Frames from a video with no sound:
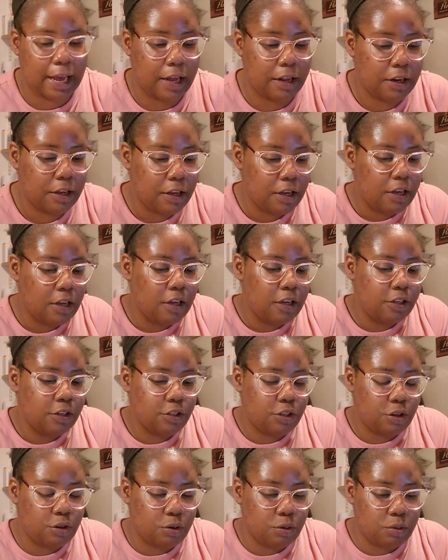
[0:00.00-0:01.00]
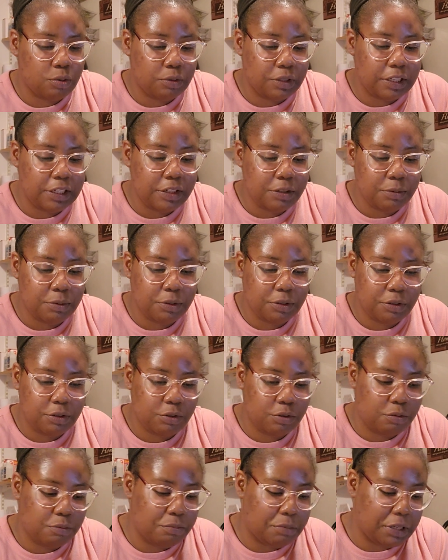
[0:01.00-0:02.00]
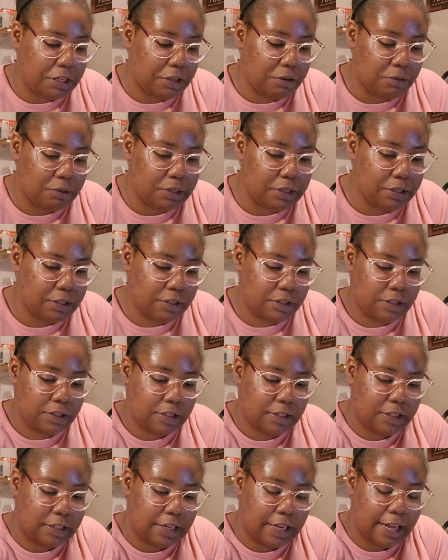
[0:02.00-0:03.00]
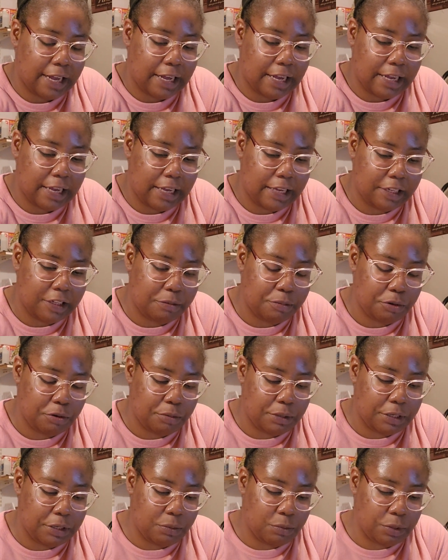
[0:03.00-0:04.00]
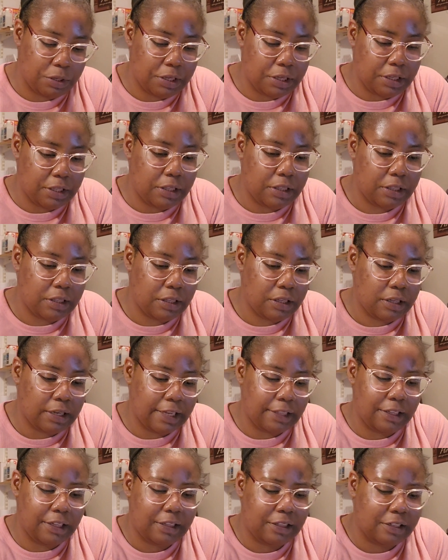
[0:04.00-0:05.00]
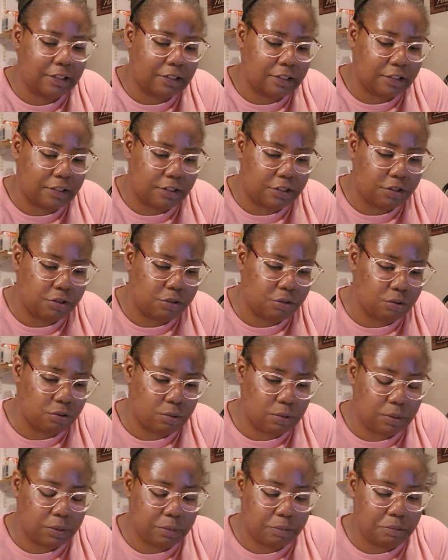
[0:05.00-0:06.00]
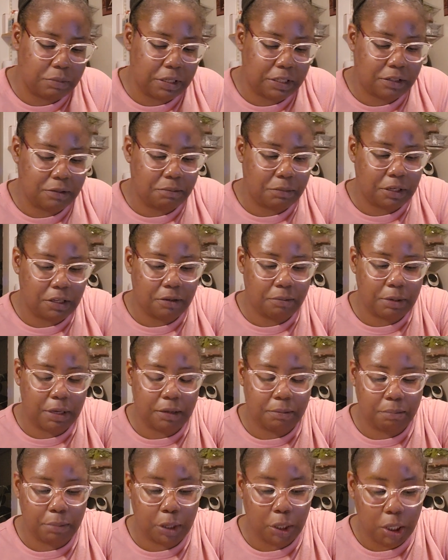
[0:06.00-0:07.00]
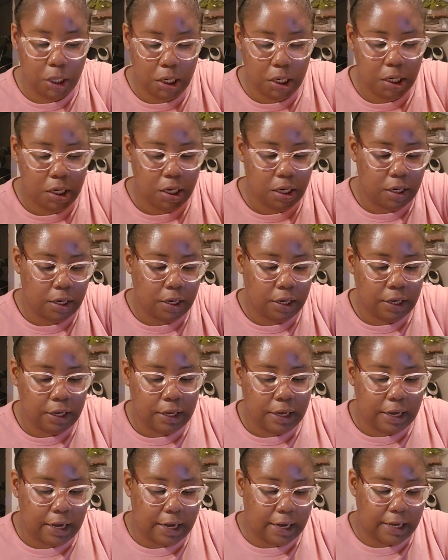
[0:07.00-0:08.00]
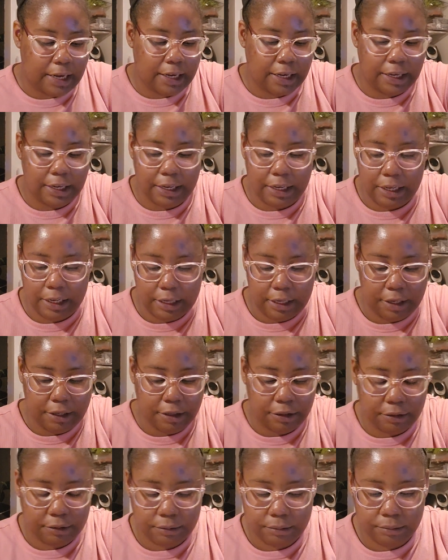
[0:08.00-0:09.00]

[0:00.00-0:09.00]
that. So these were the little mini ones that I experimented with. I think this is still mixed media paper. I